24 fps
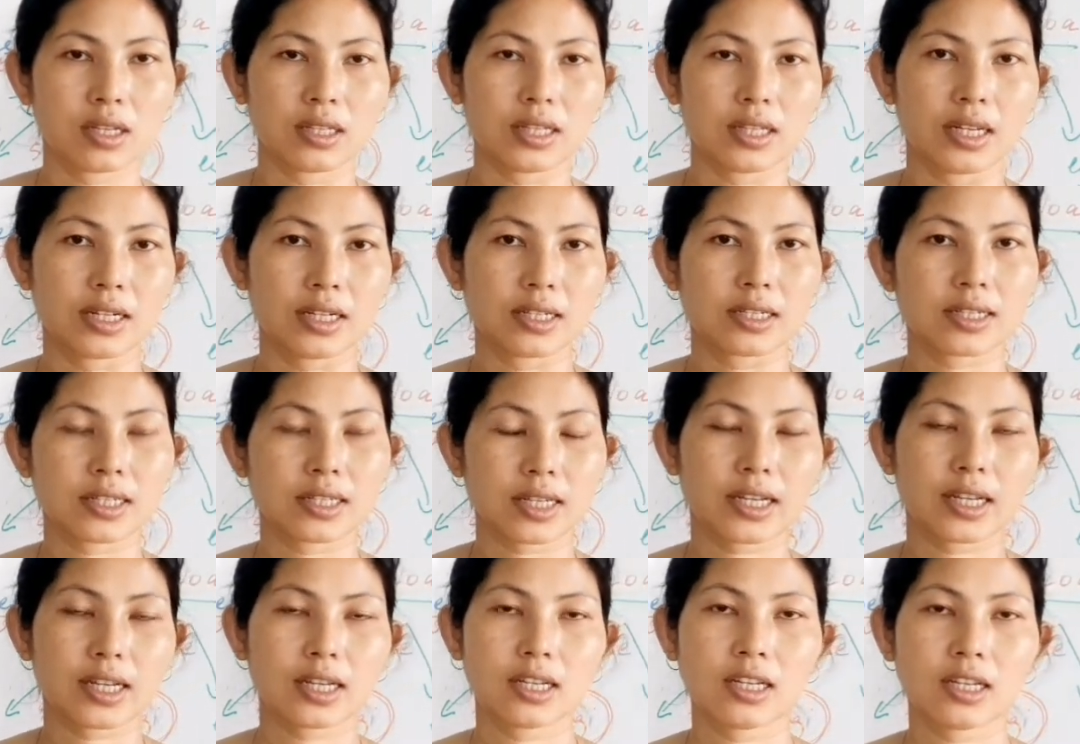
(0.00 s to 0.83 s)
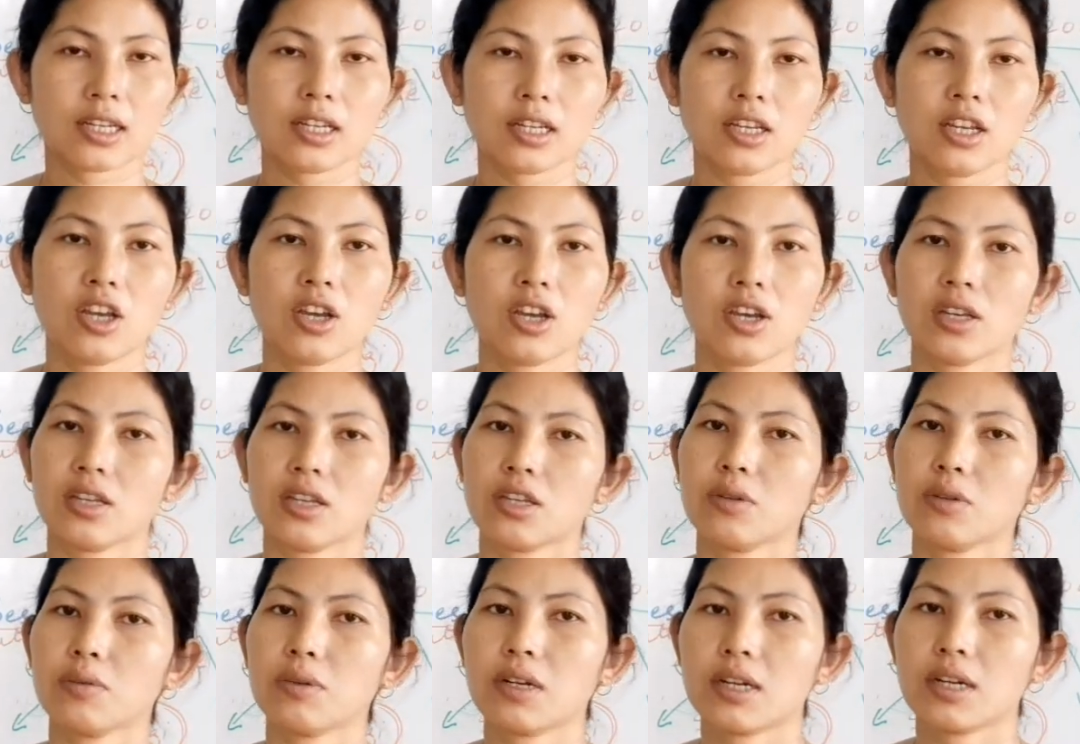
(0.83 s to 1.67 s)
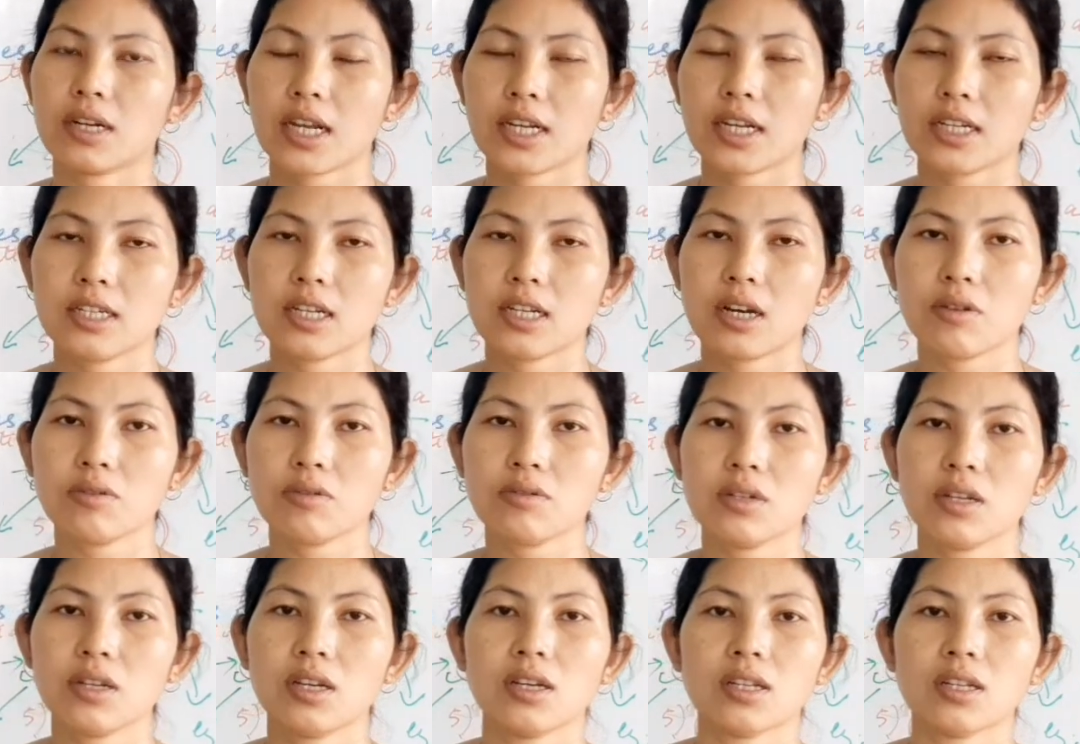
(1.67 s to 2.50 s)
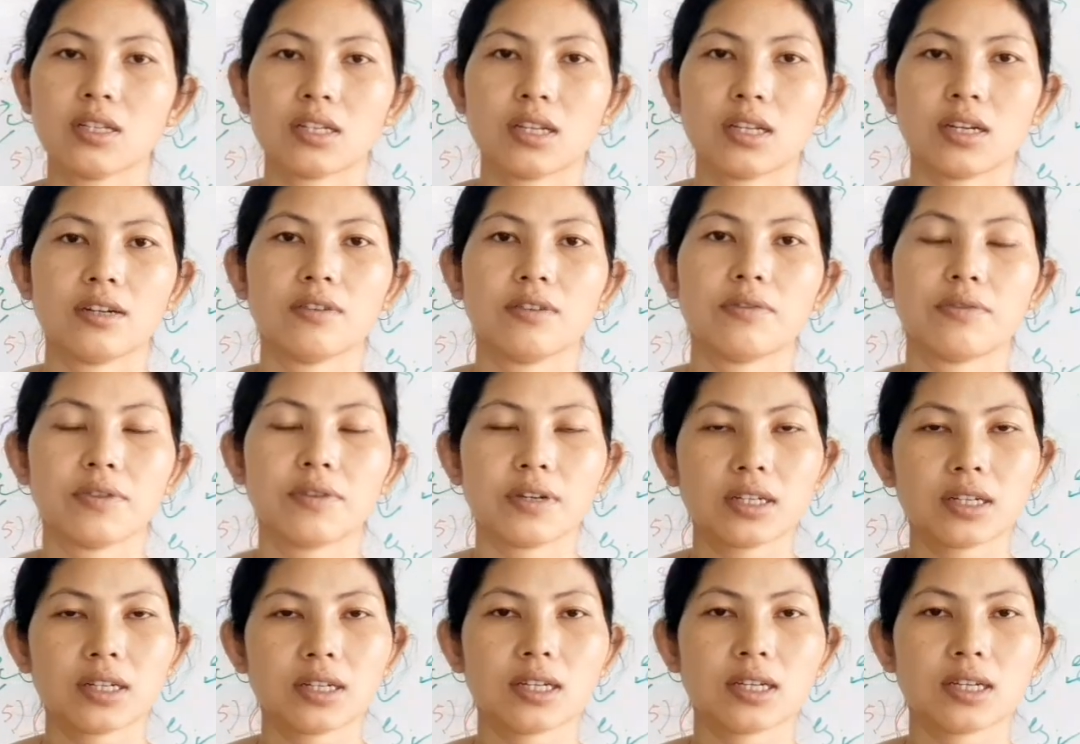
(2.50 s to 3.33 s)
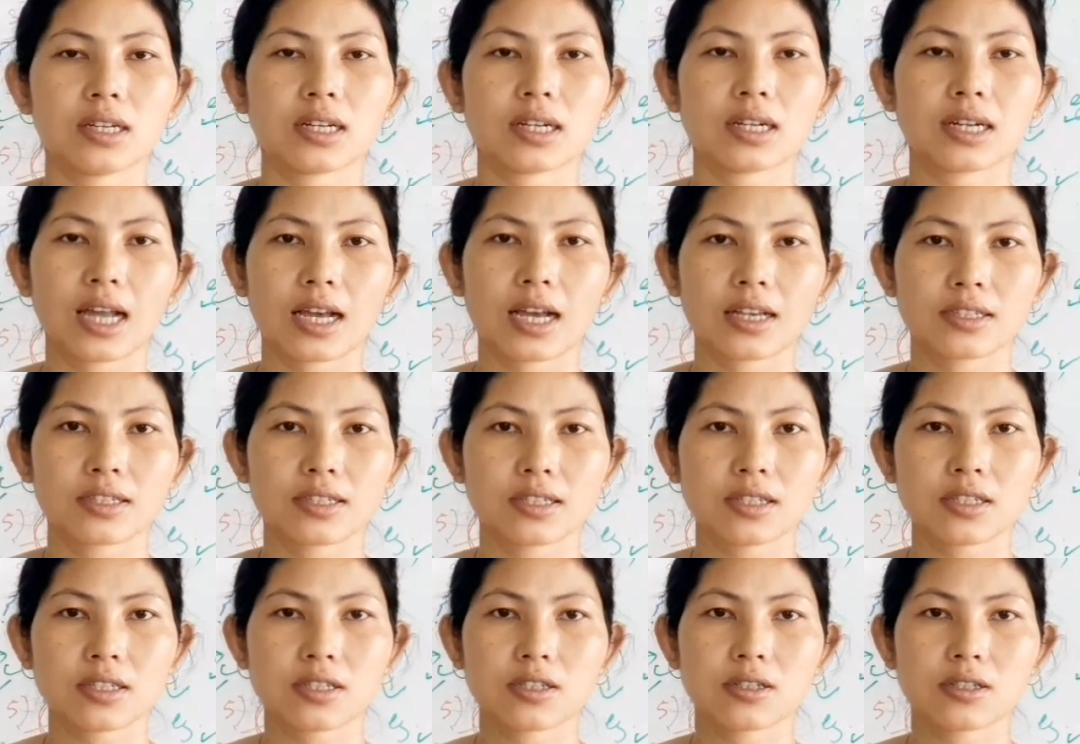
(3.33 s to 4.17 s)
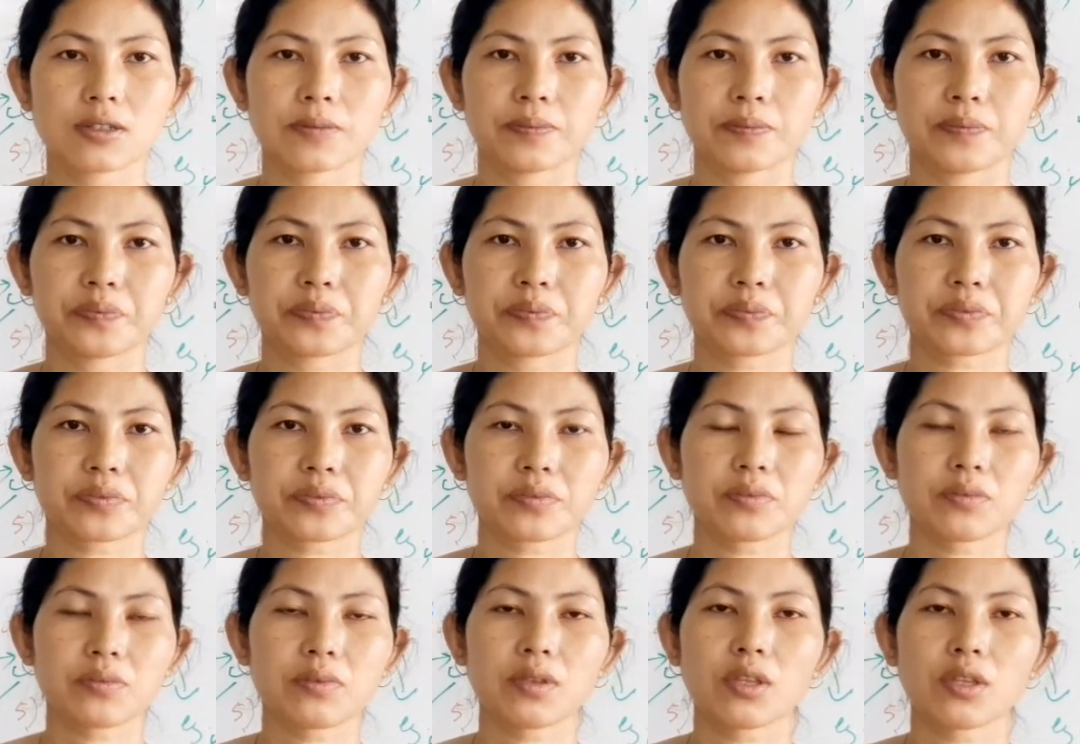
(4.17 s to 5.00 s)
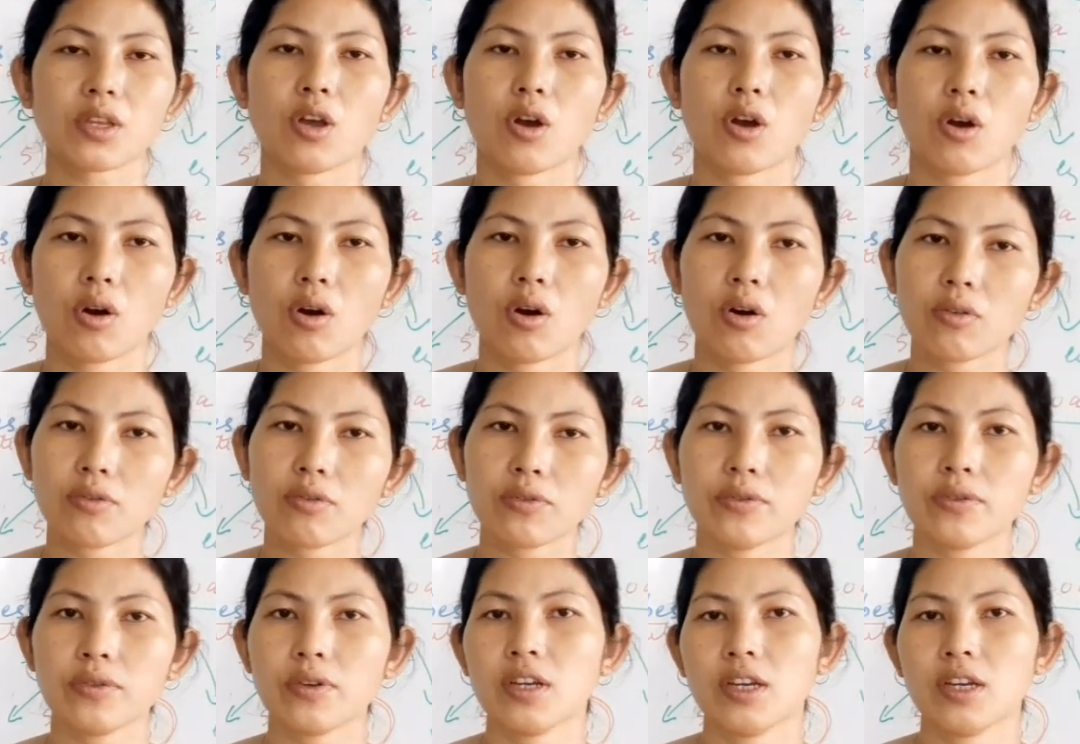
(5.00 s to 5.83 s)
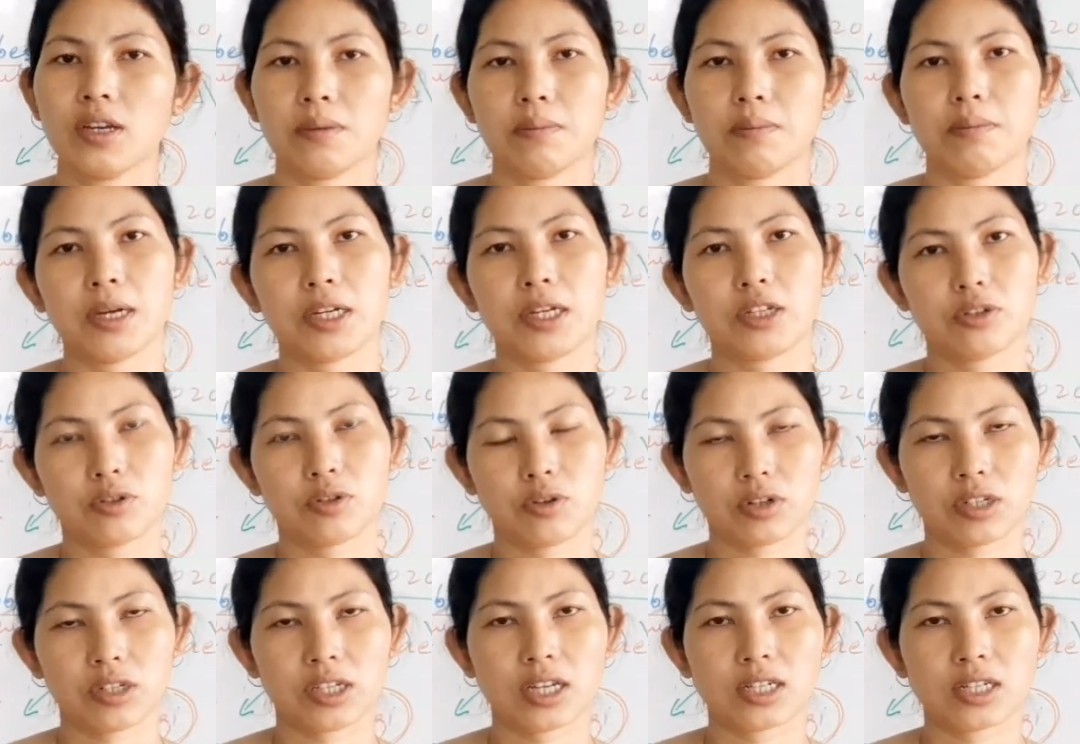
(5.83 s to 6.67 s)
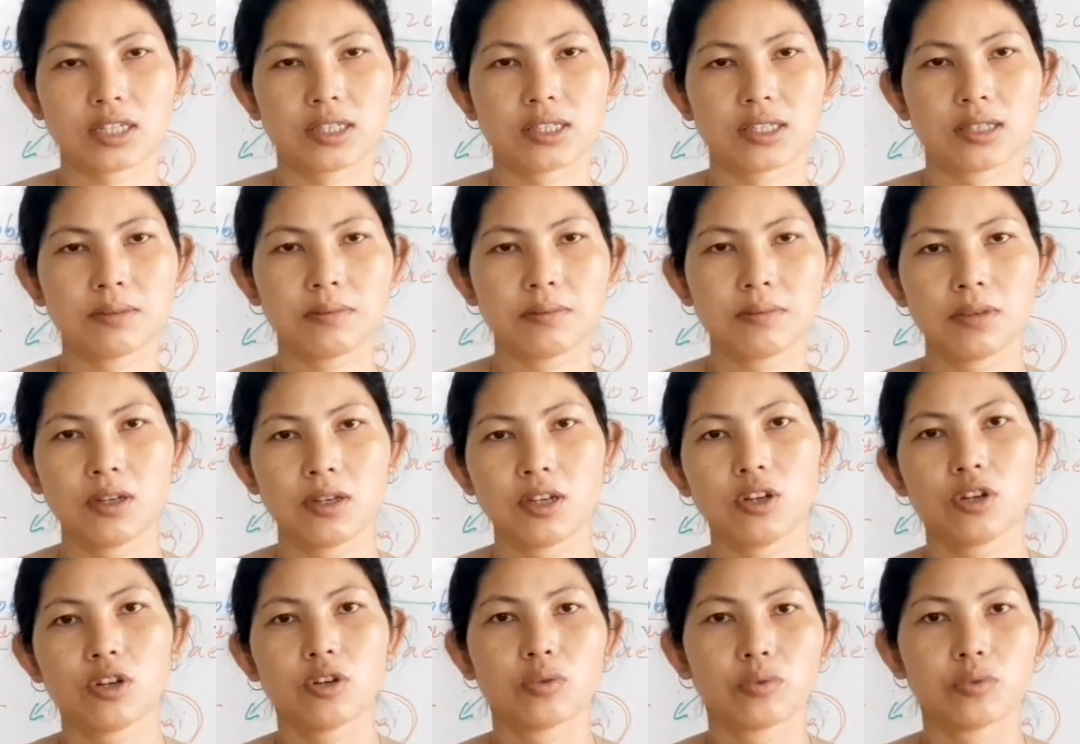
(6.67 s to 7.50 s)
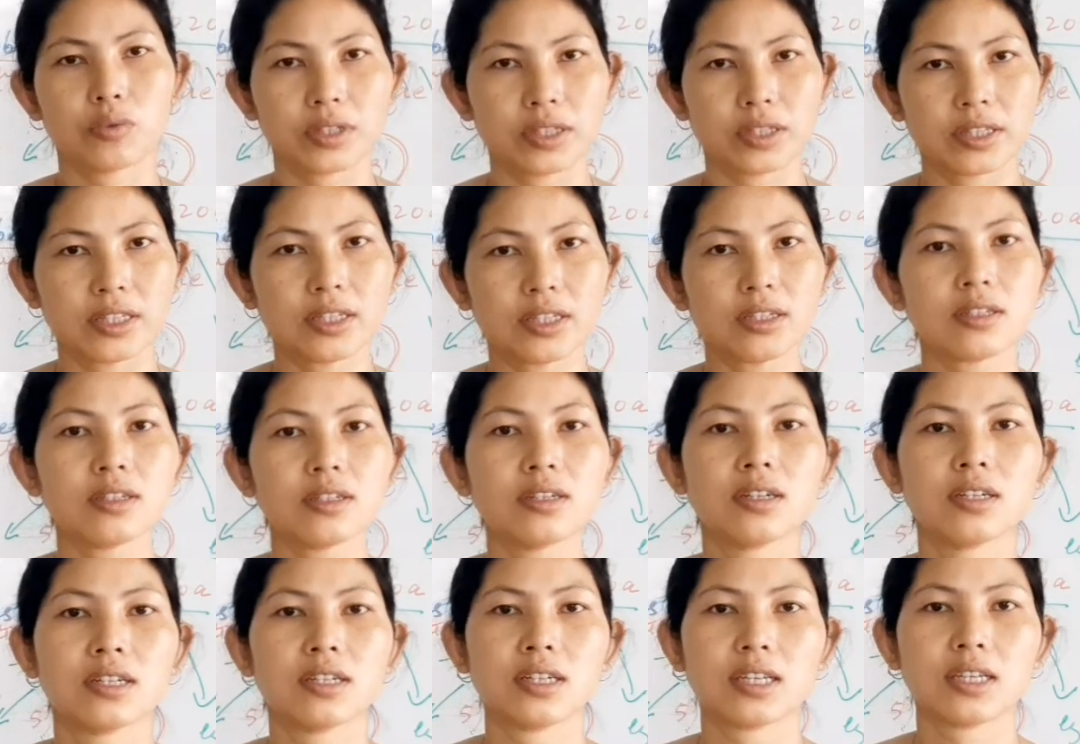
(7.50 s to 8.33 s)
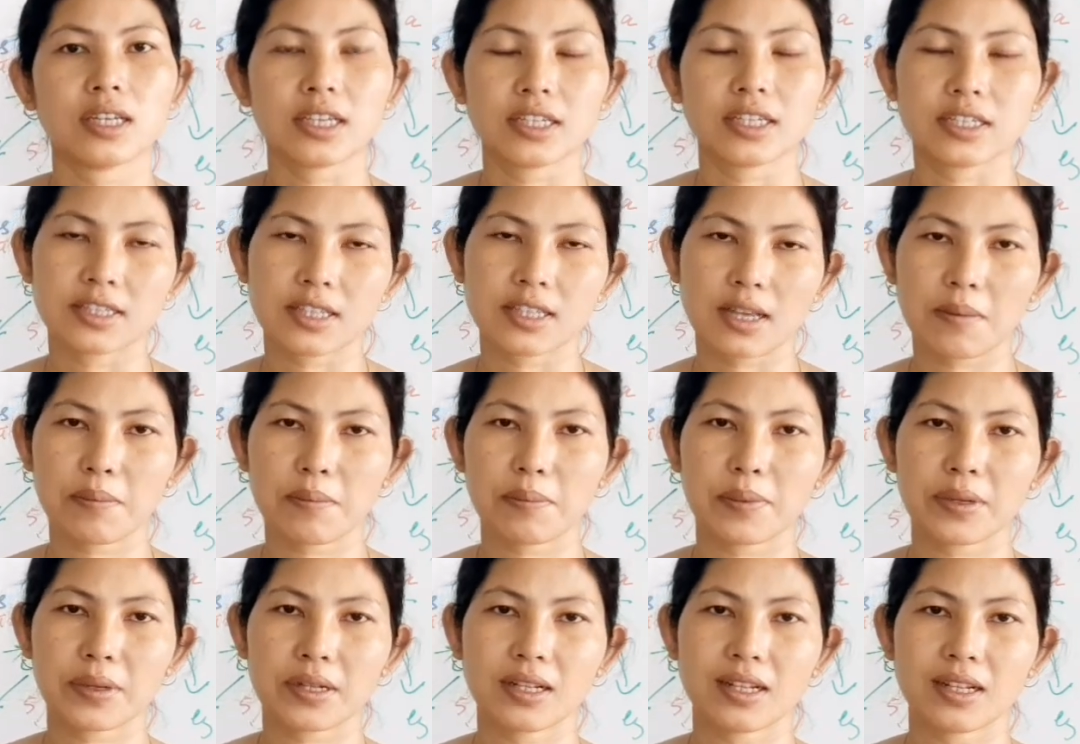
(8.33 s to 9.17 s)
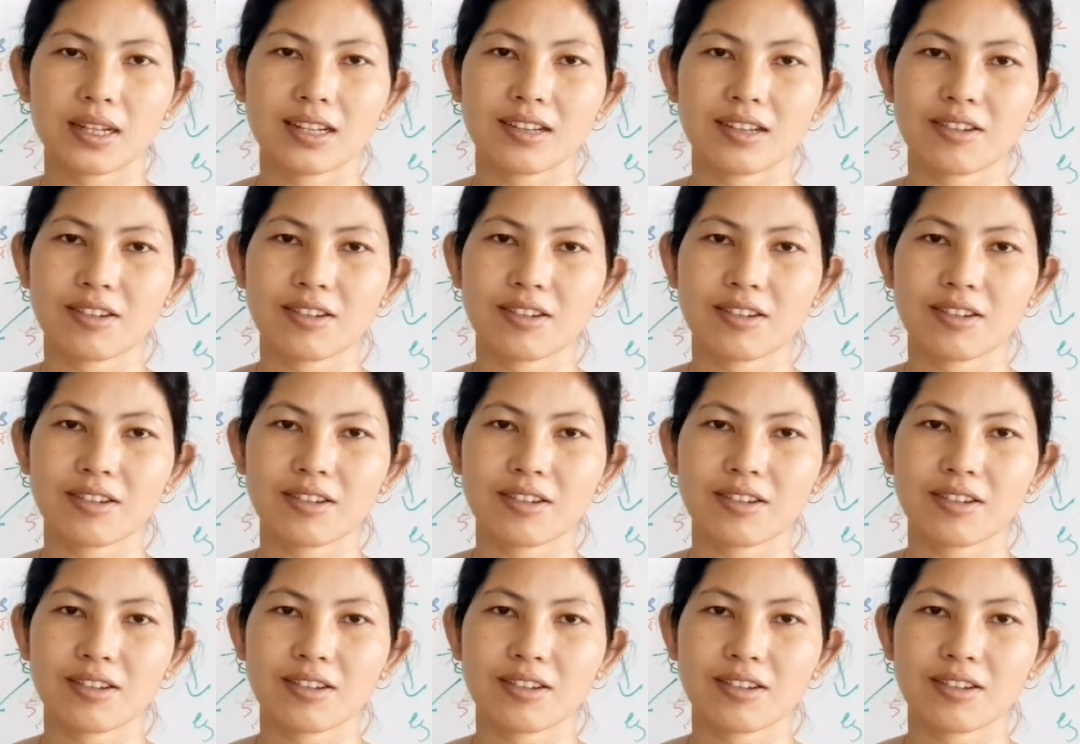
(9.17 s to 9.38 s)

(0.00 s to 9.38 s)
Then secondly, you will write down the different classes of microorganisms with their example.